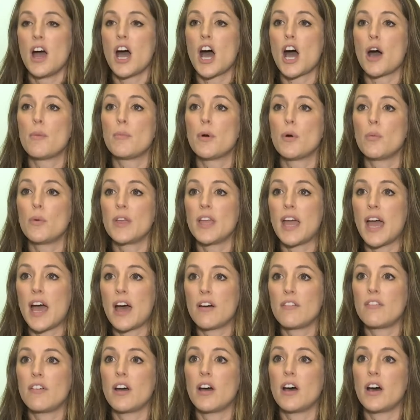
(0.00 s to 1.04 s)
but we
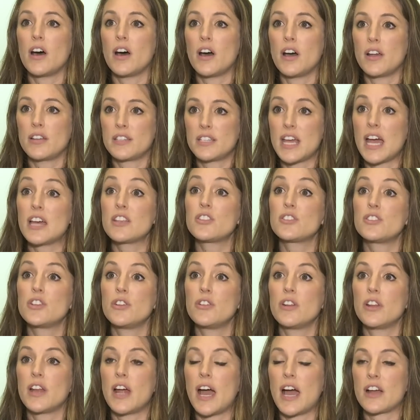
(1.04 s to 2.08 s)
have a test unit